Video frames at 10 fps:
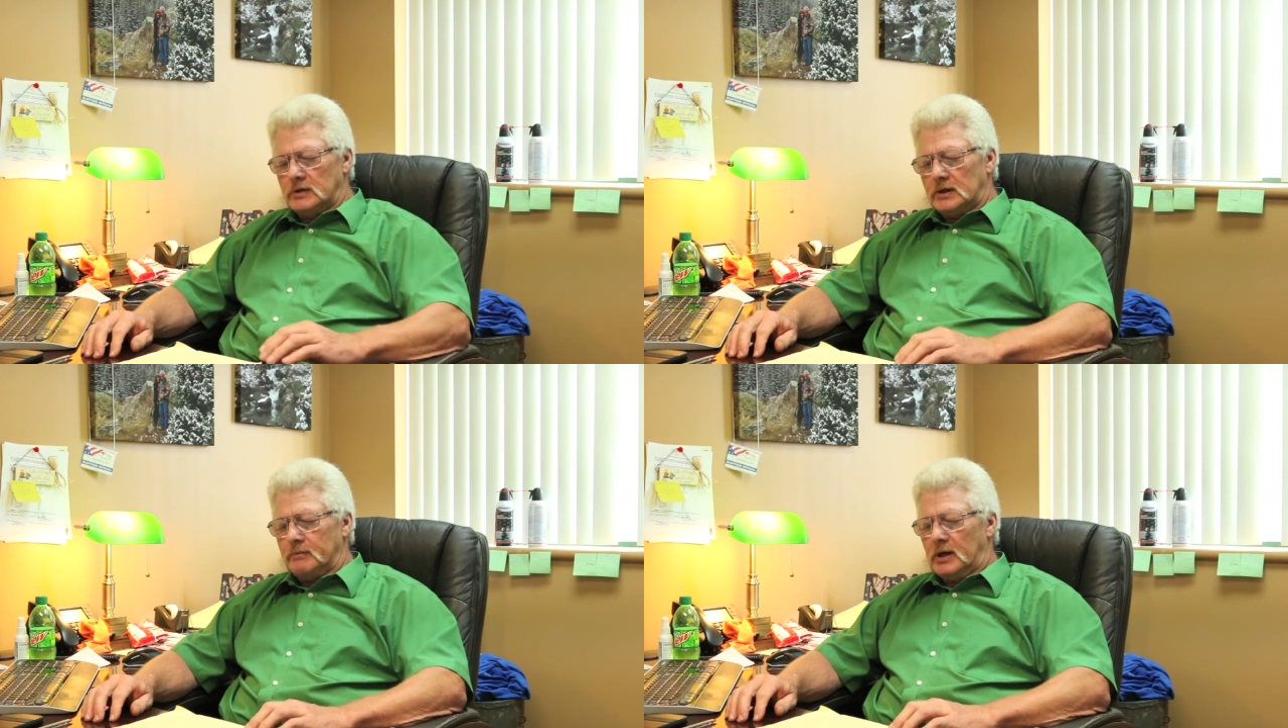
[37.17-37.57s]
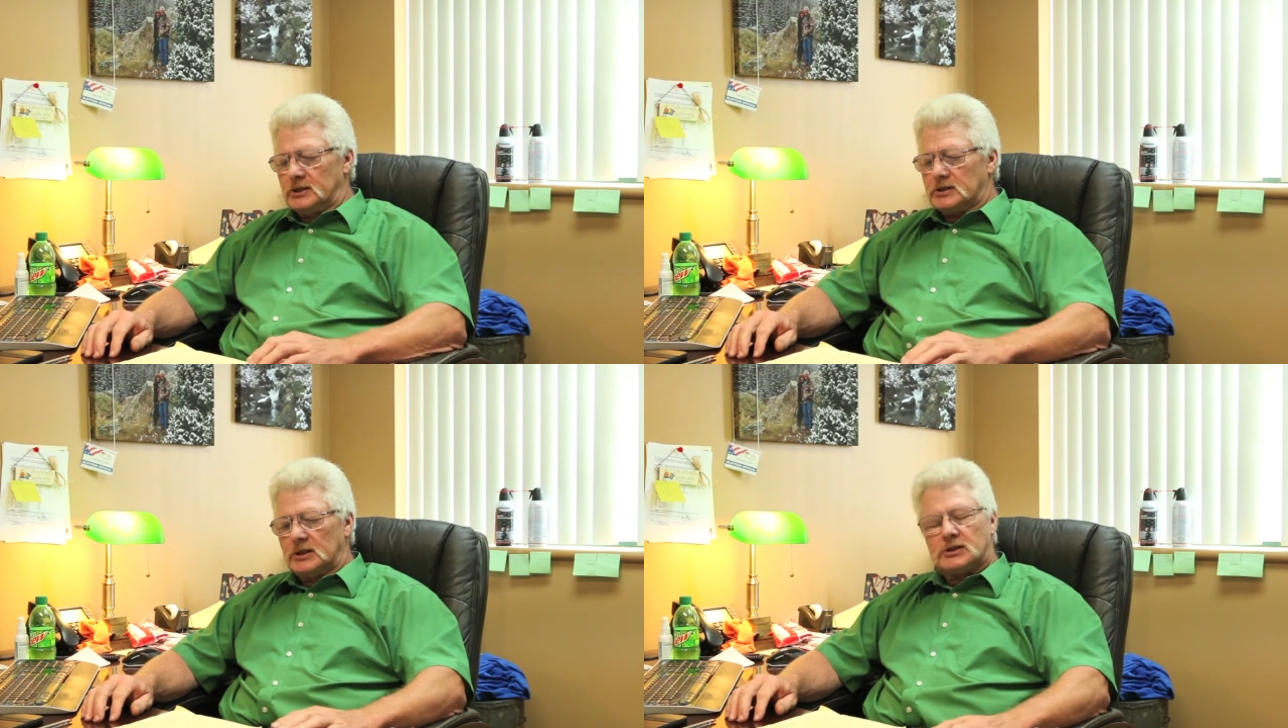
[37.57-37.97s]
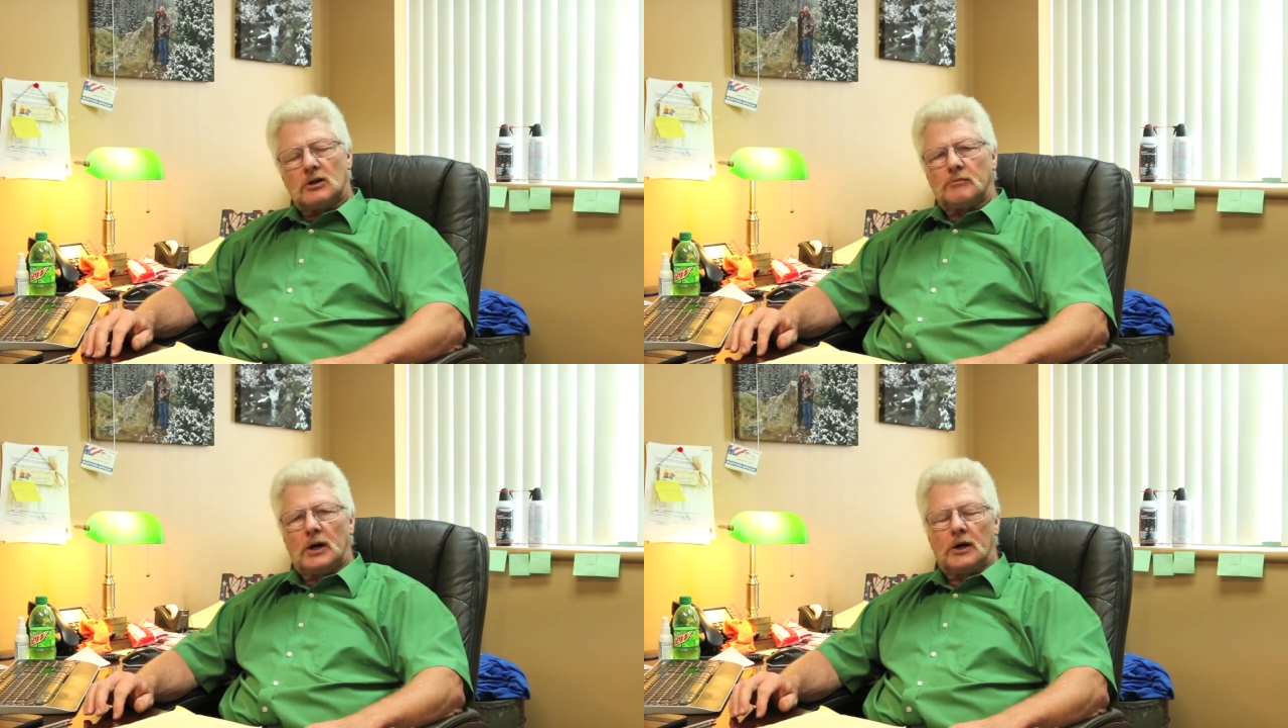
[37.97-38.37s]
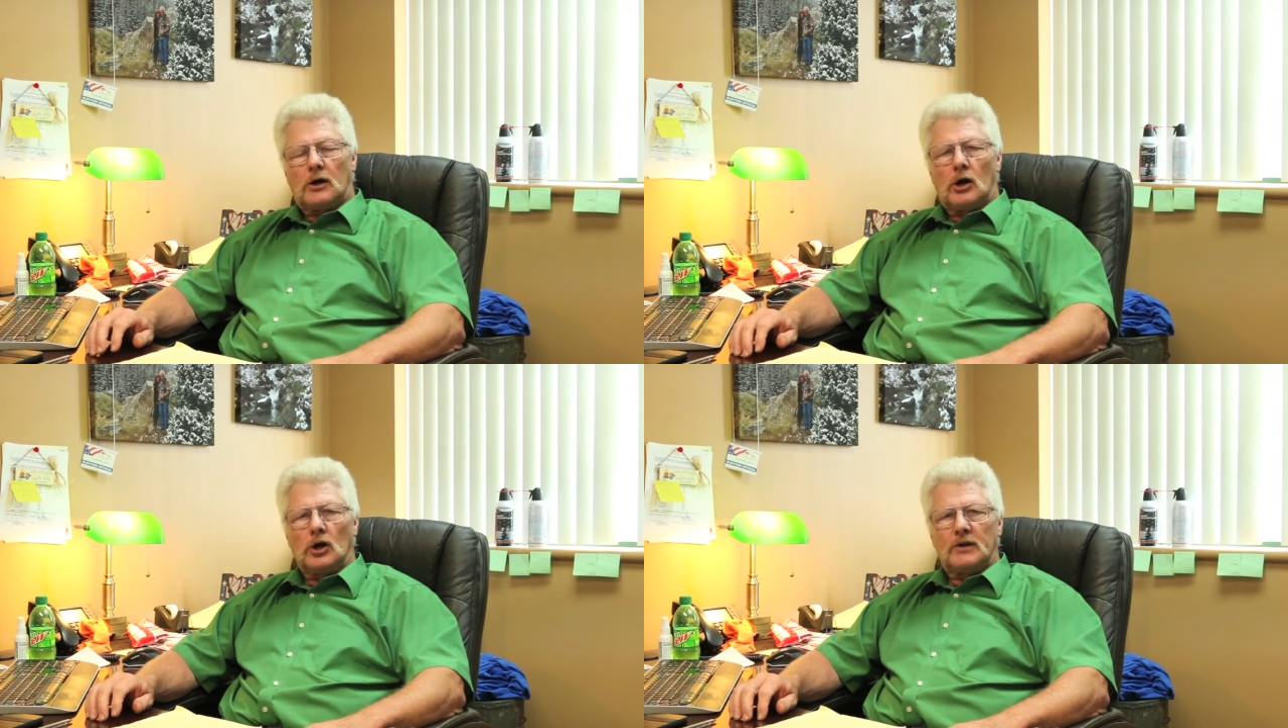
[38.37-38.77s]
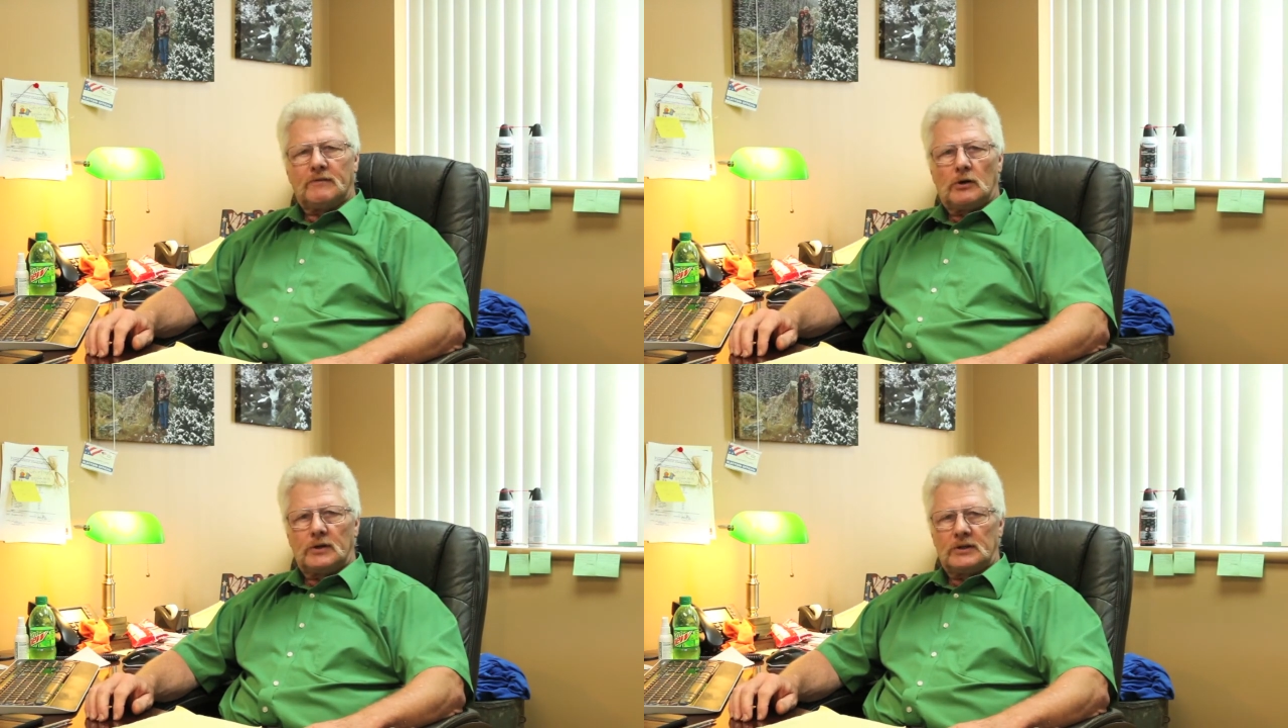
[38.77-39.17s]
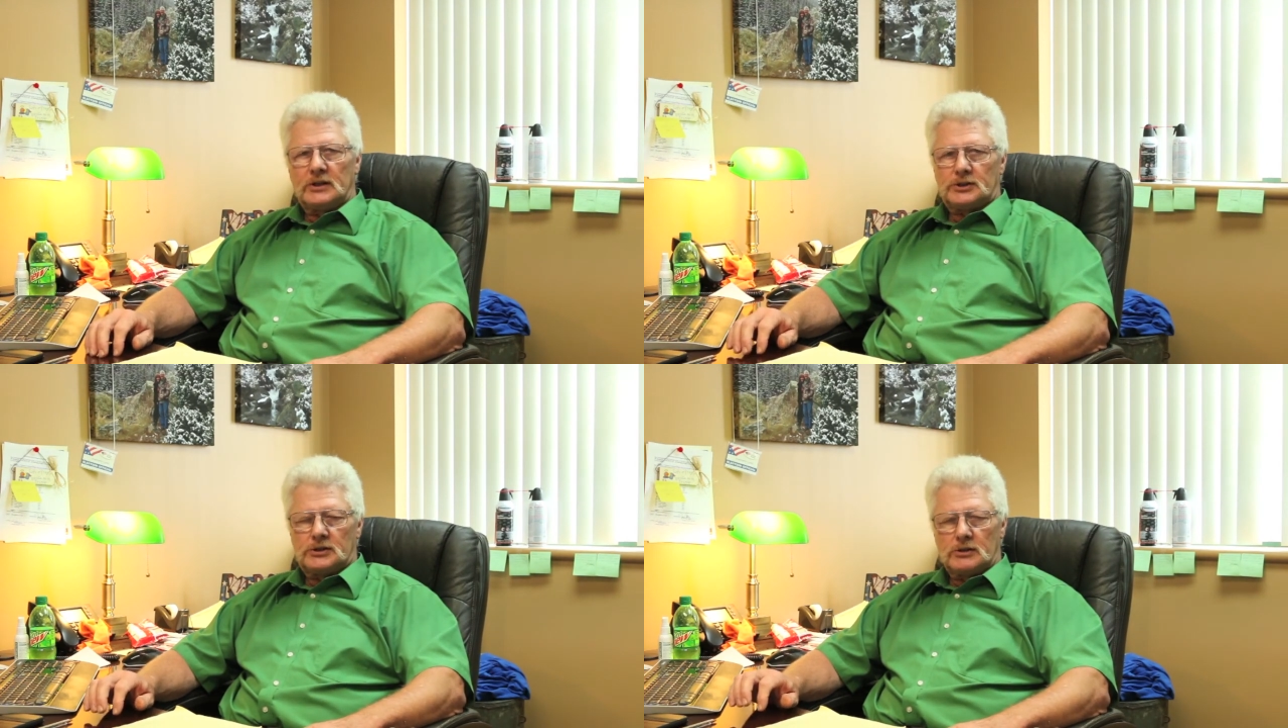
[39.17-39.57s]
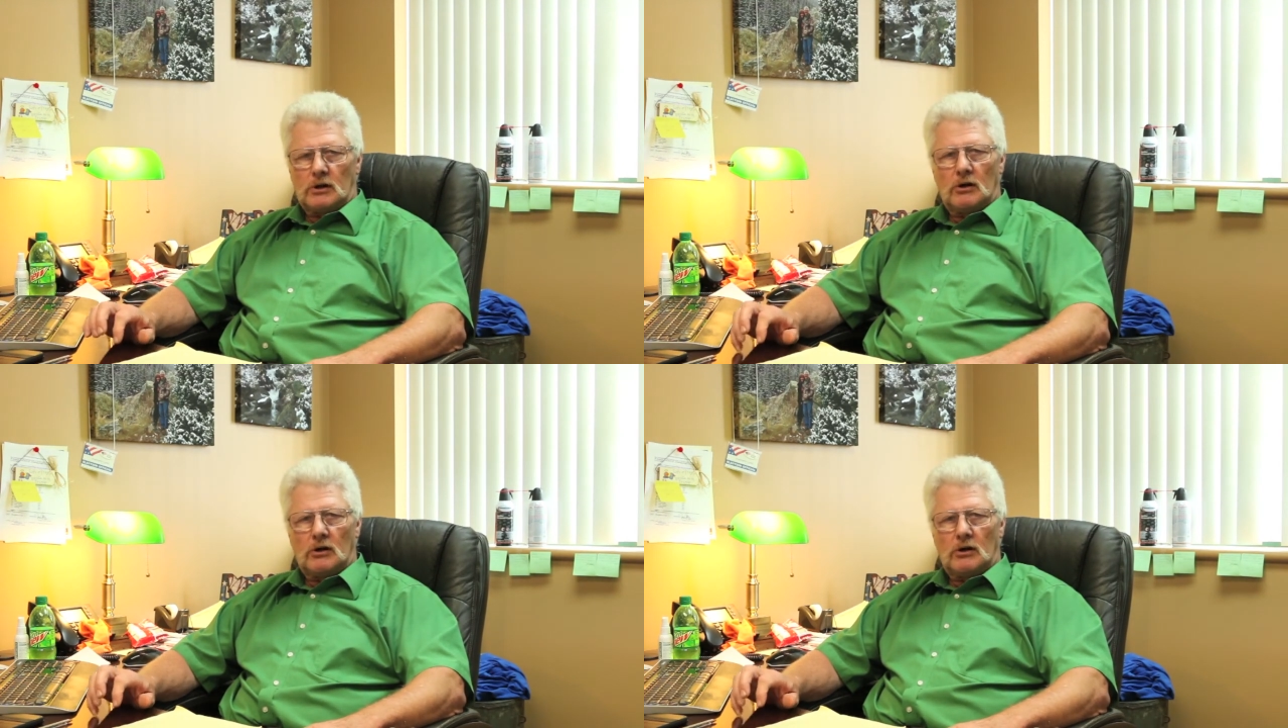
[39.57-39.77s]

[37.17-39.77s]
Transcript: really basically talking about early voting this year.